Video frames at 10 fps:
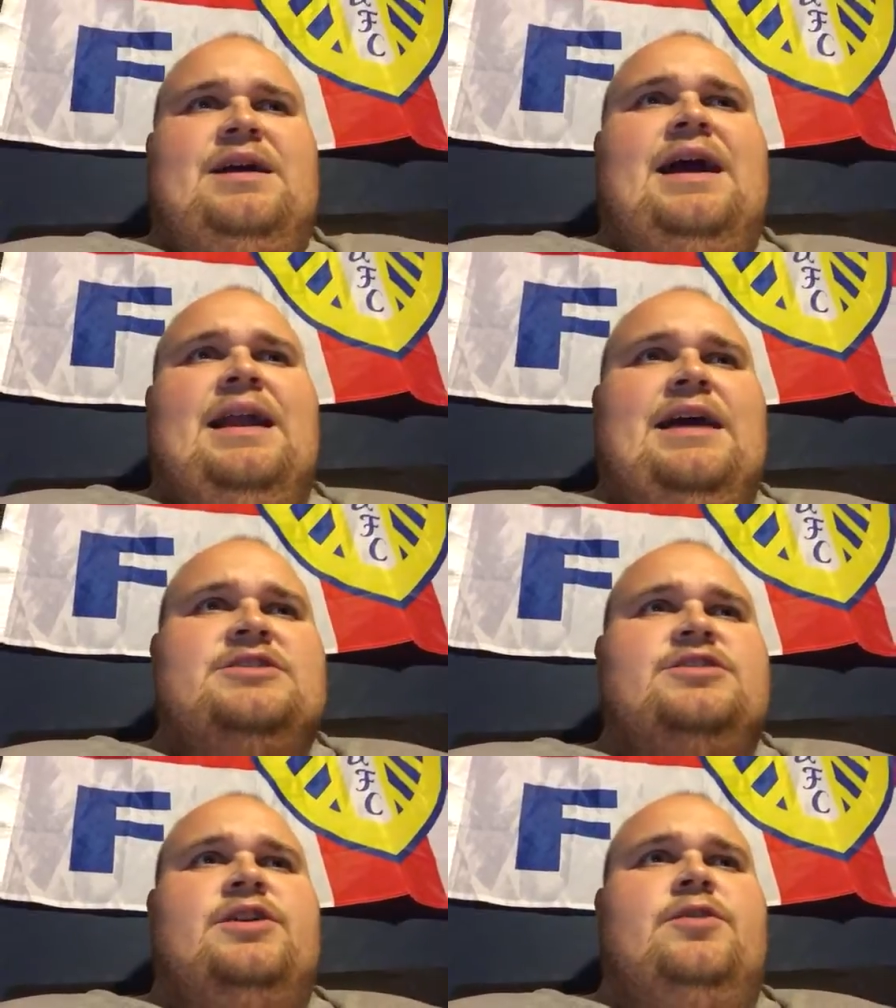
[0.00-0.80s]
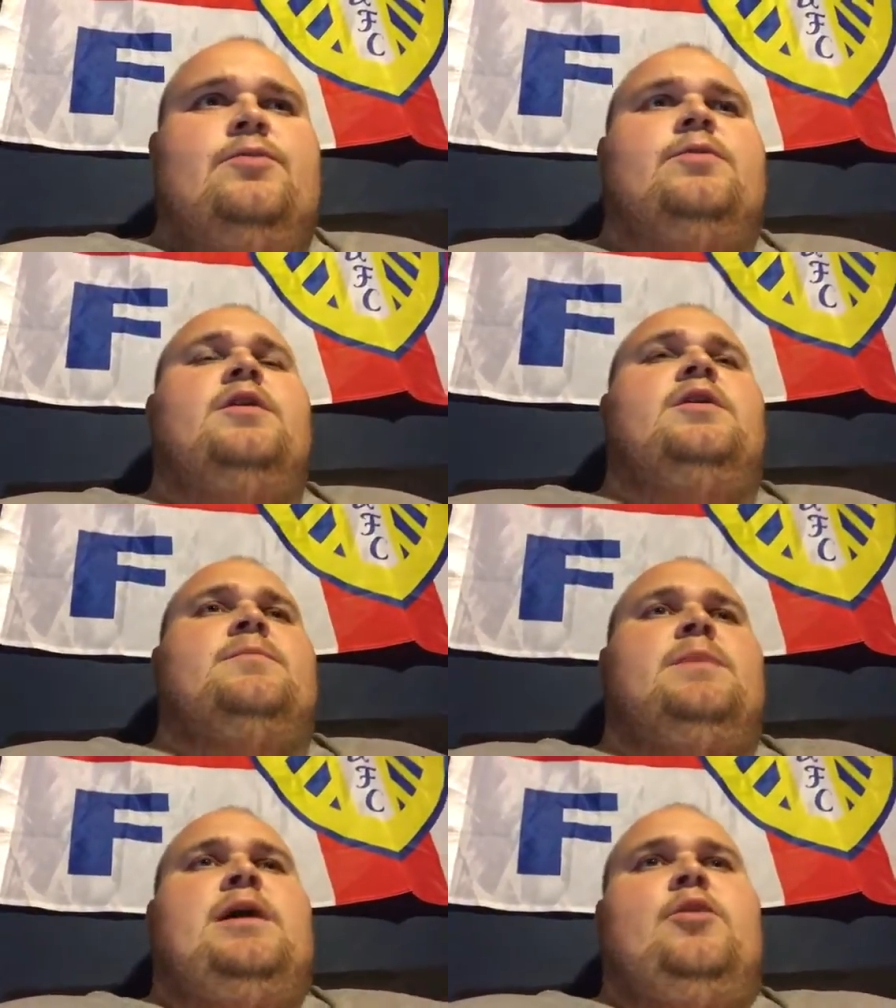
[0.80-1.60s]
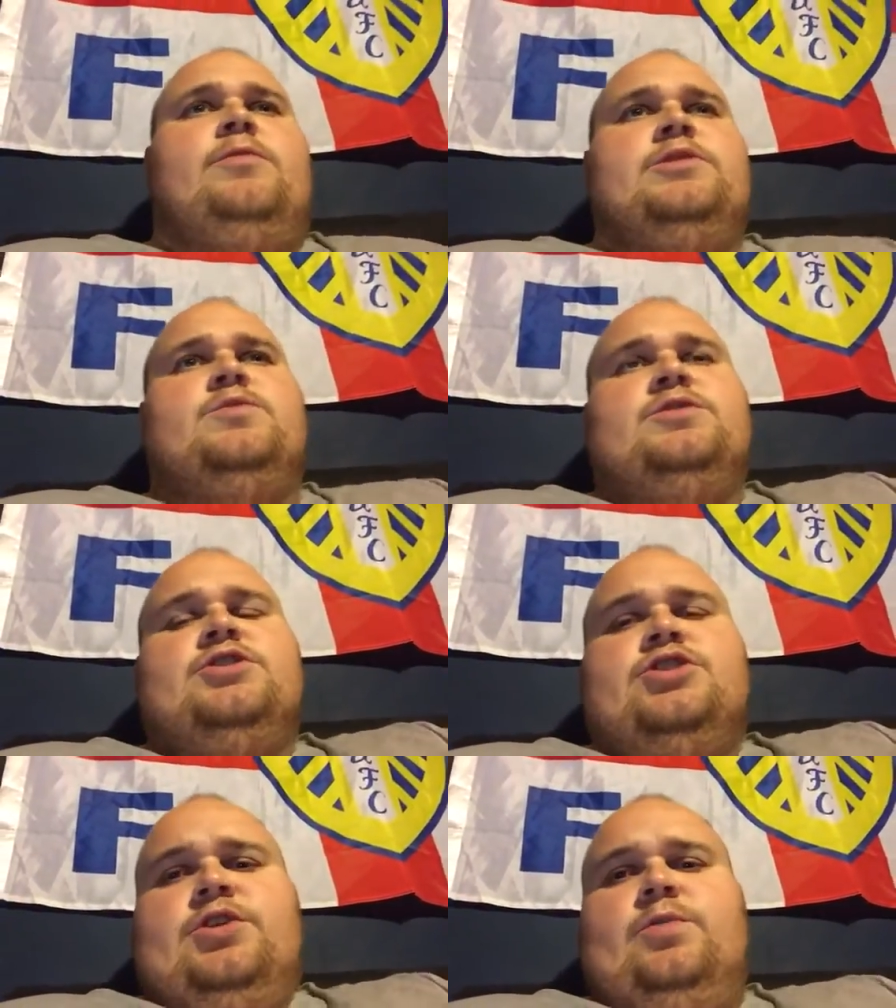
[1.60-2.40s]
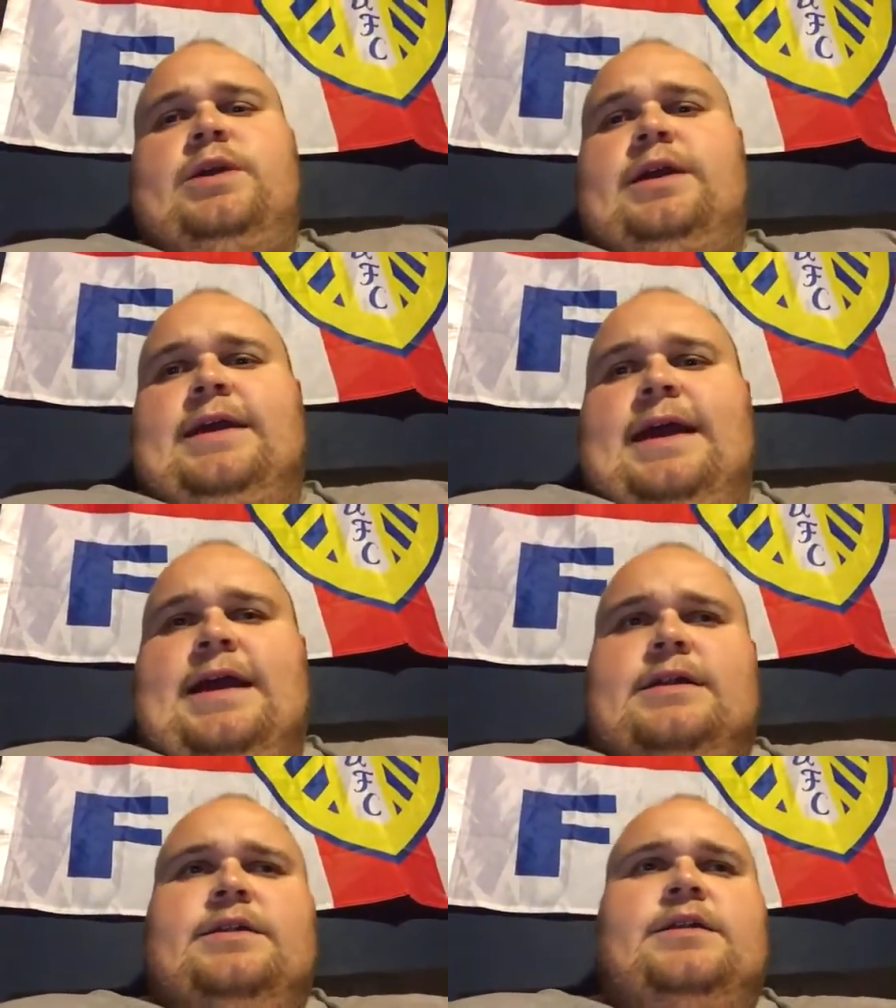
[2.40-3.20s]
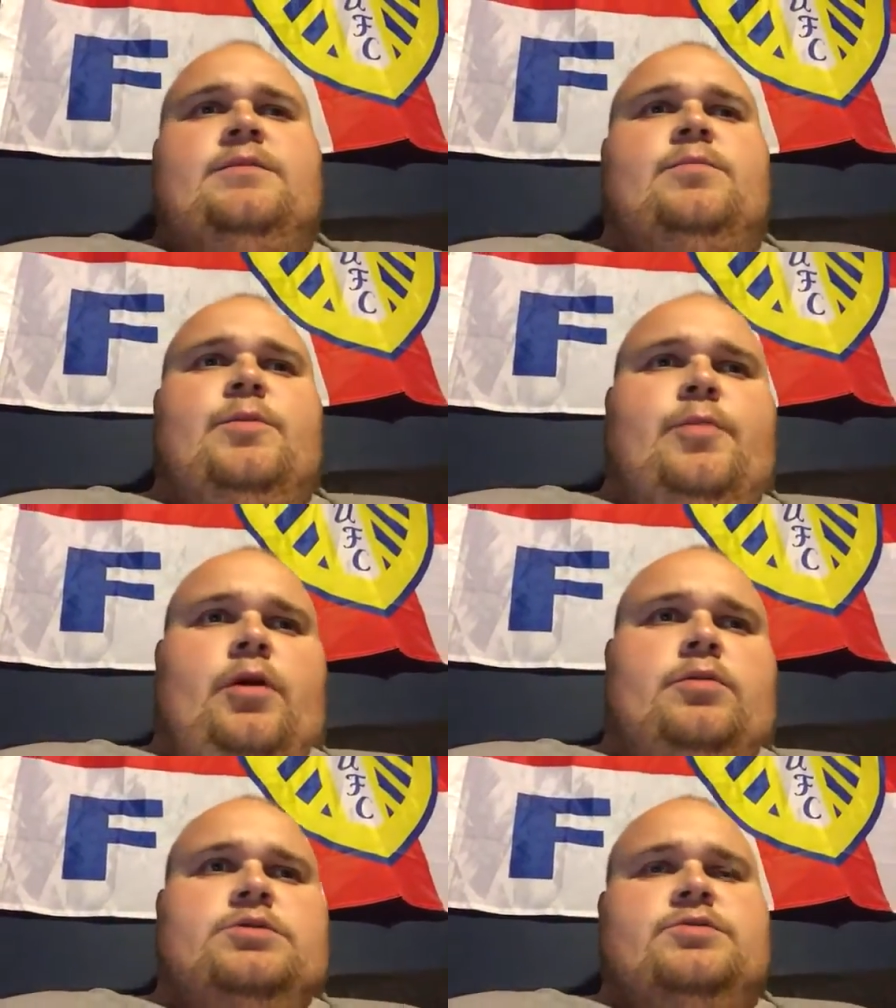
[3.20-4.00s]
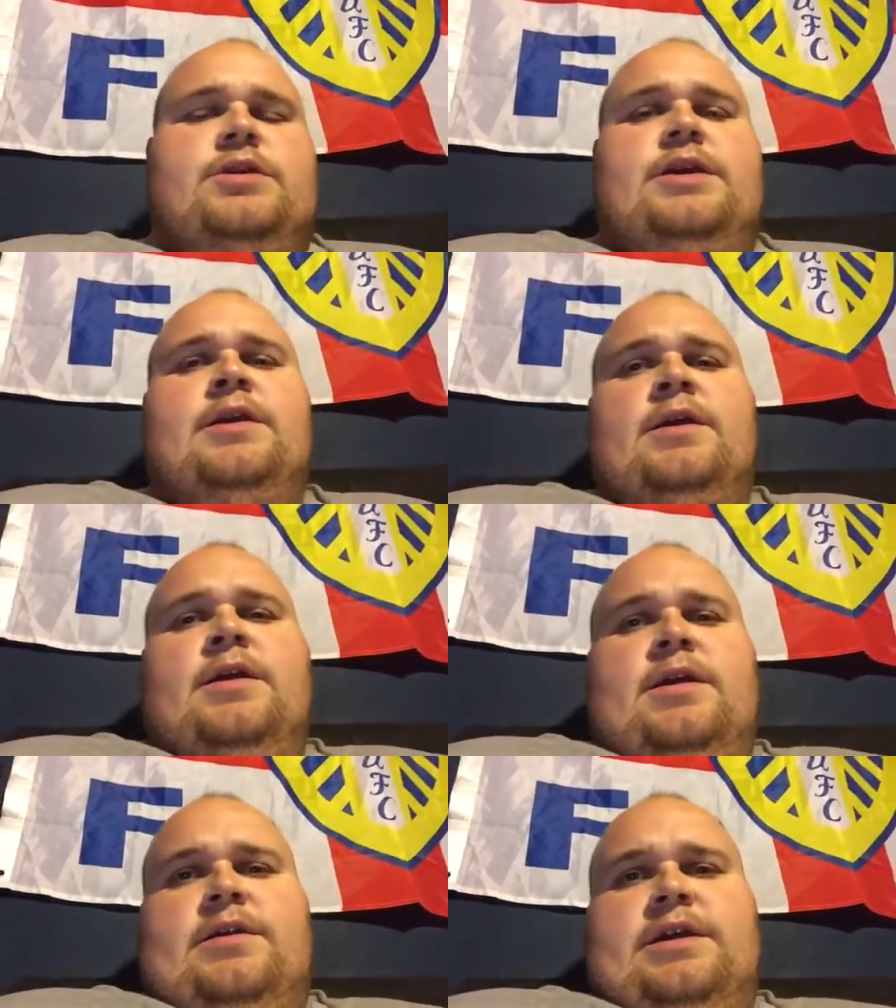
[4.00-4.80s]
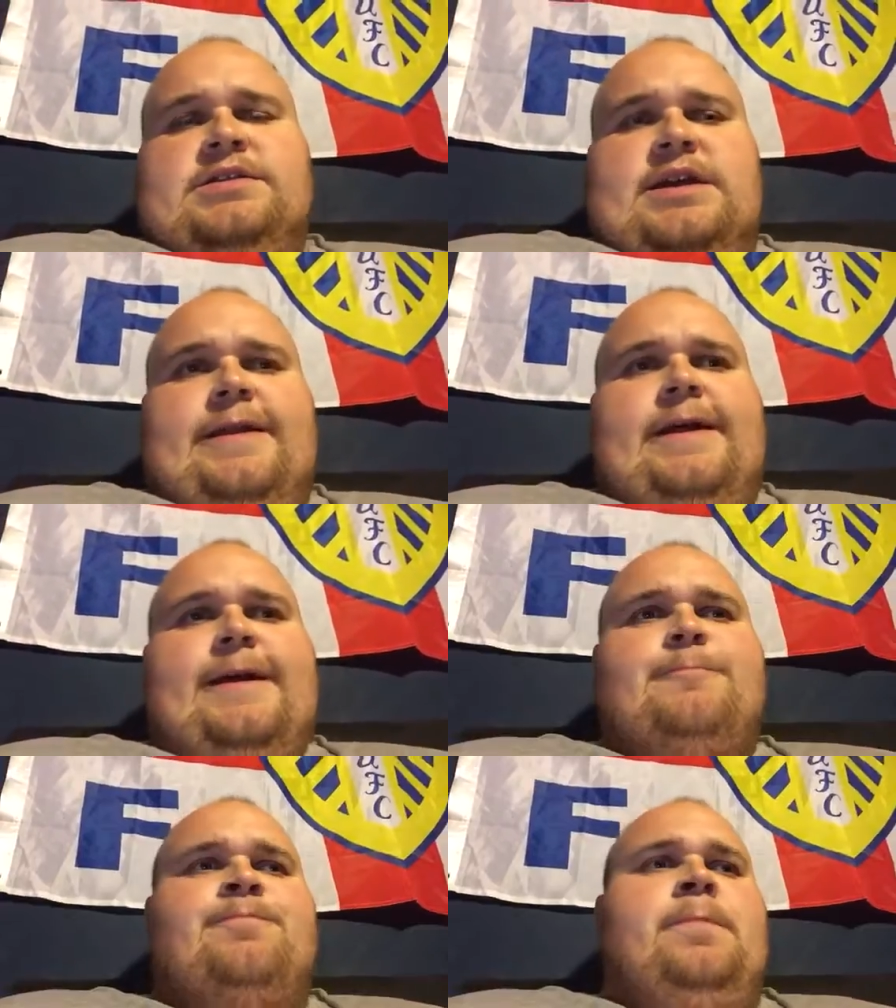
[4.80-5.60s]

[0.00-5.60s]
I like to do, my hobbies, which are shooting, gardening, the poultry, things like that,